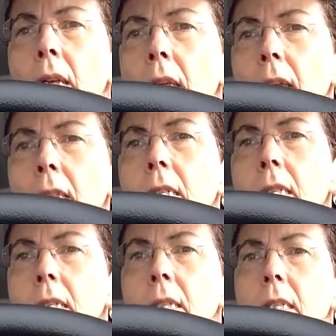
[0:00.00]
He gets
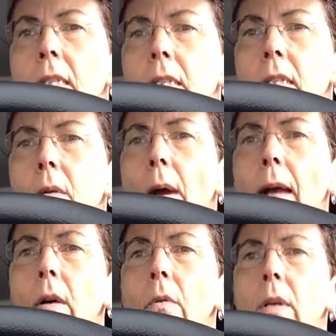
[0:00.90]
his
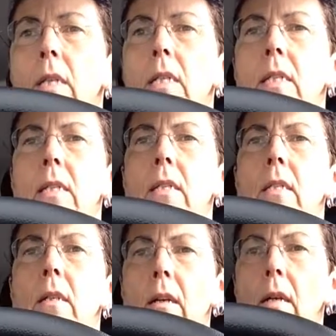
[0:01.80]
wackoness.
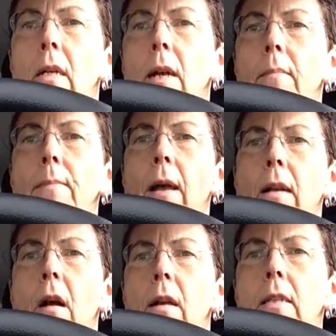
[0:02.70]
It comes by
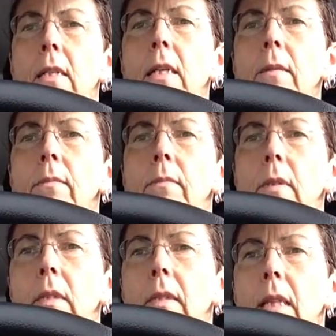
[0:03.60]
it, honestly.
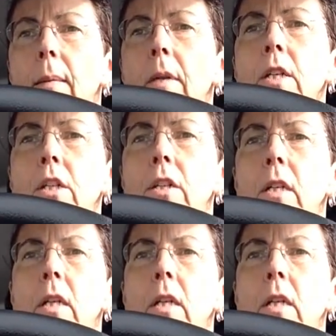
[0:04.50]
Say that much.